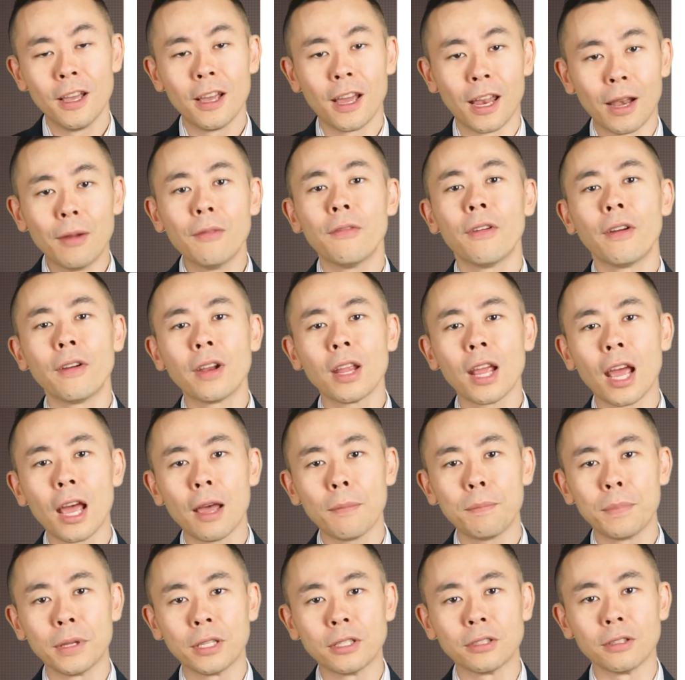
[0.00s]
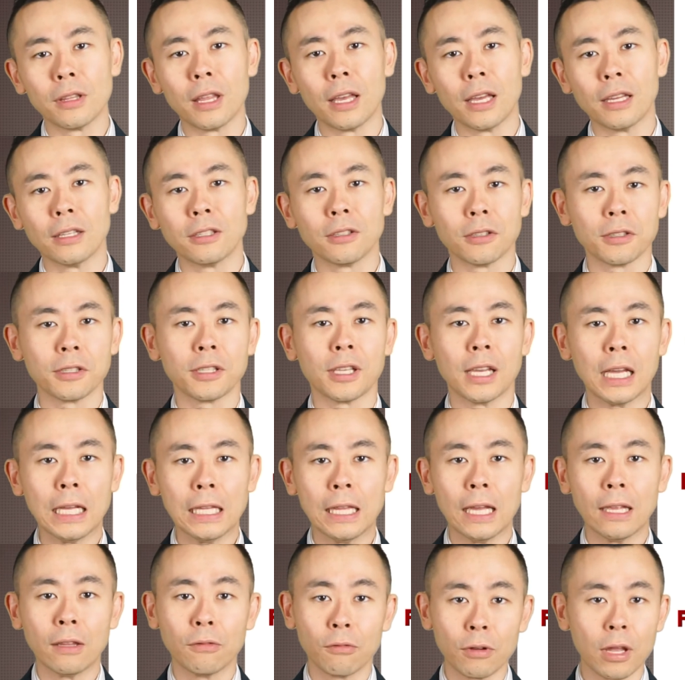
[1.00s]
And I'm very happy today to say
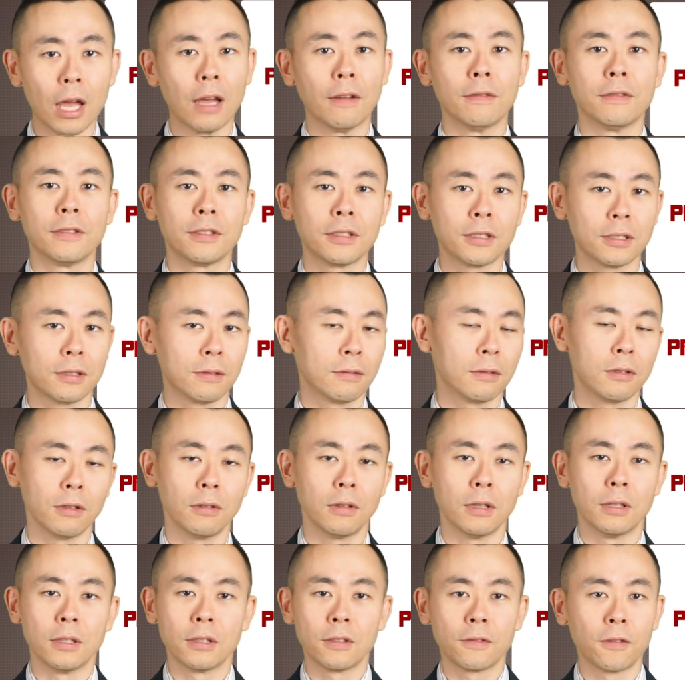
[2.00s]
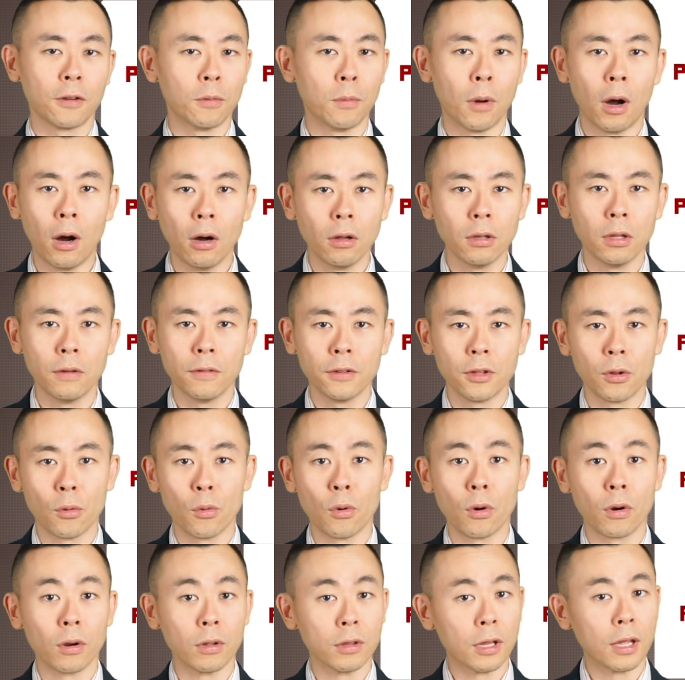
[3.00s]
that we have students from all over the
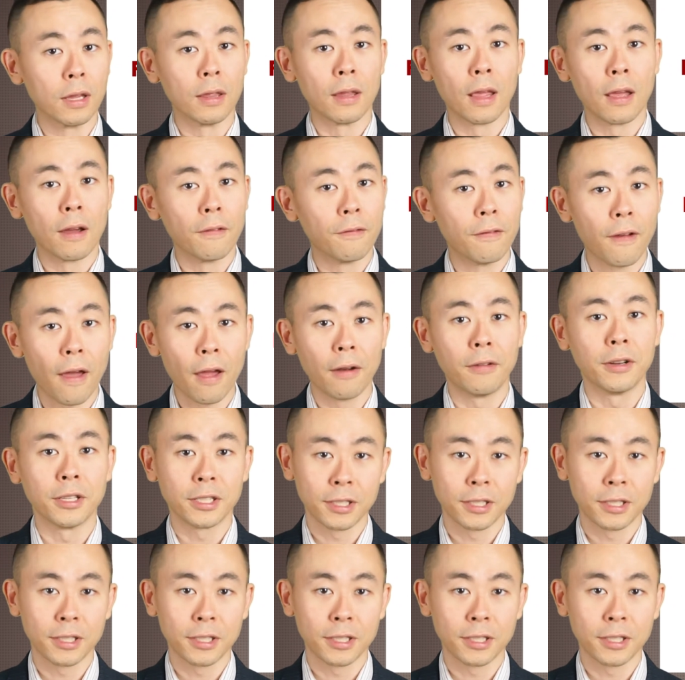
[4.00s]
world and they are very